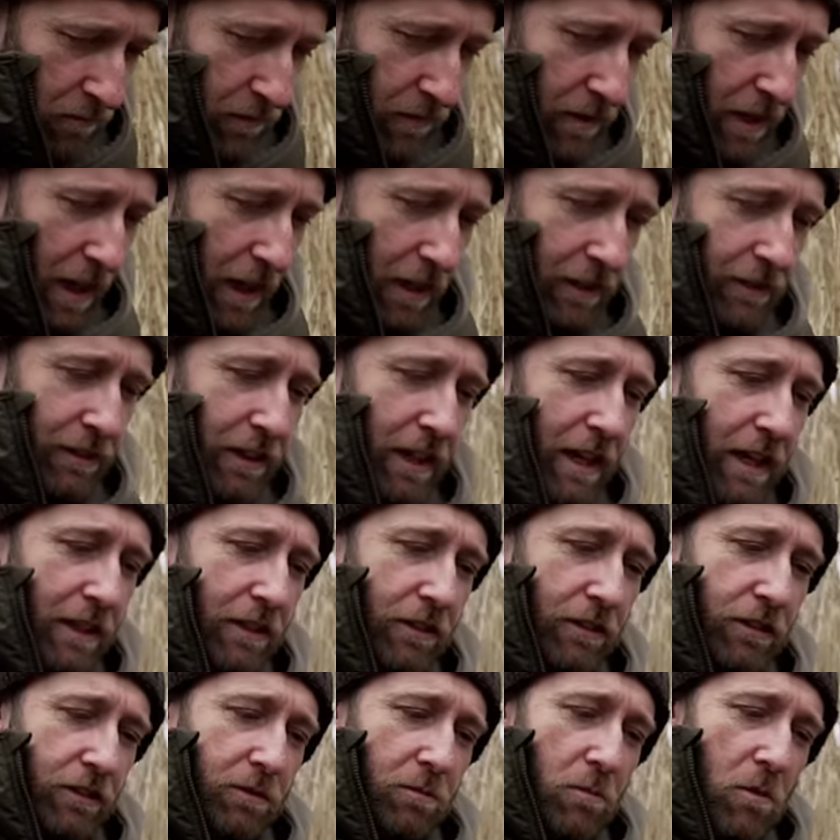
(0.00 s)
Next I add
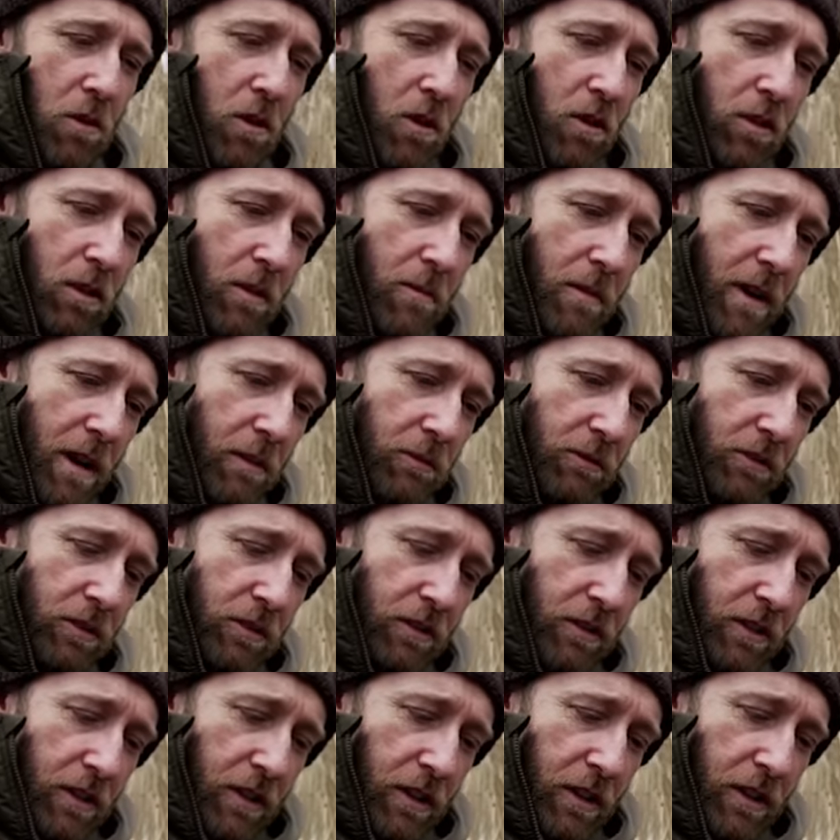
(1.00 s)
a small
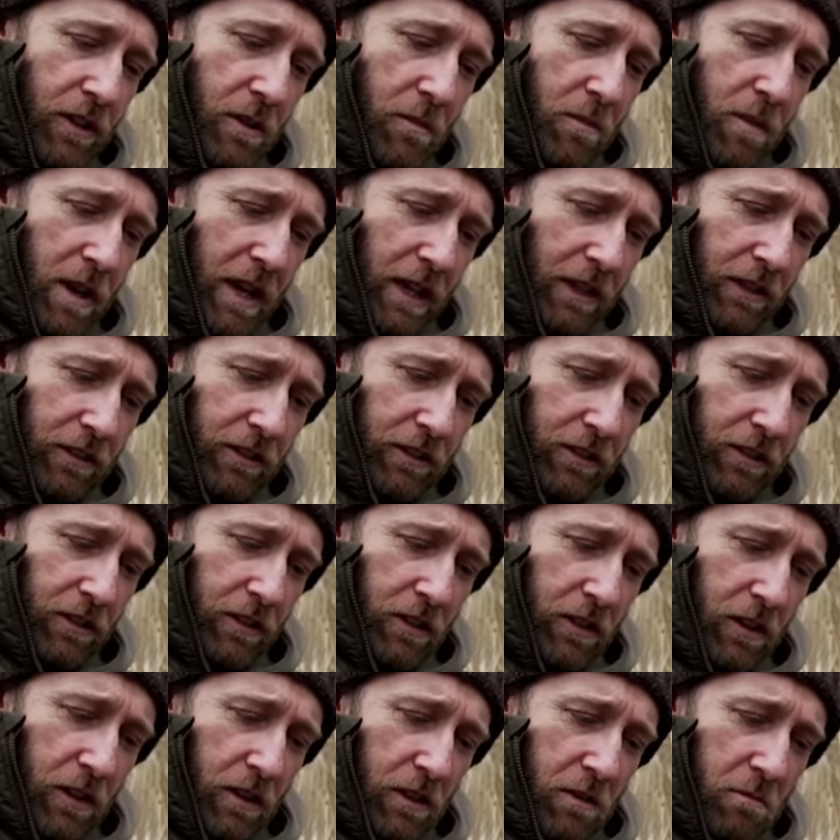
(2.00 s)
amount of the mix,
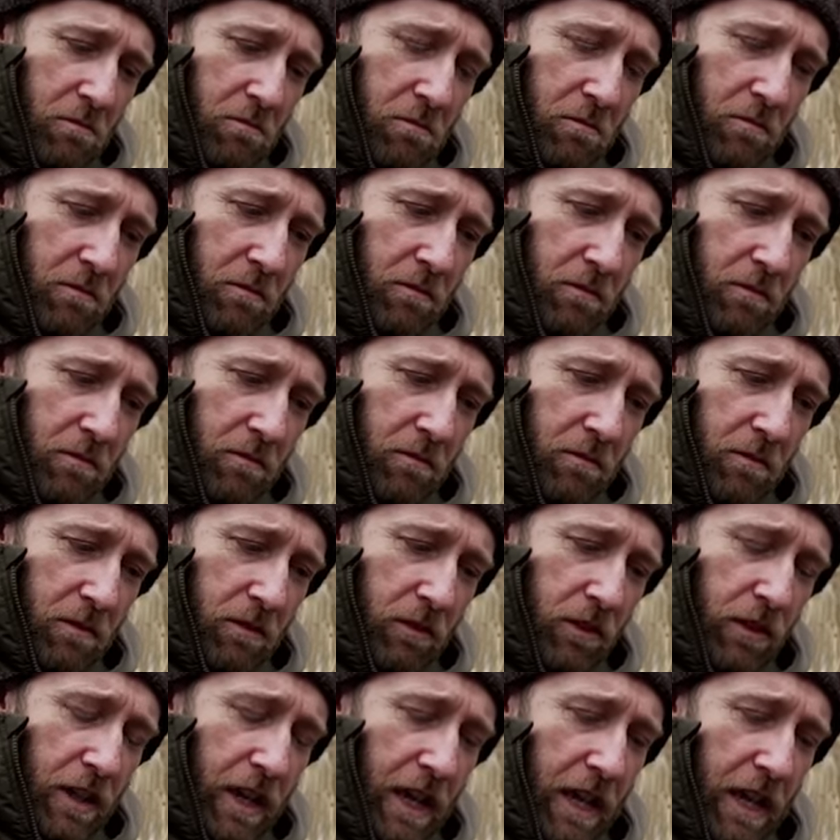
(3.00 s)
another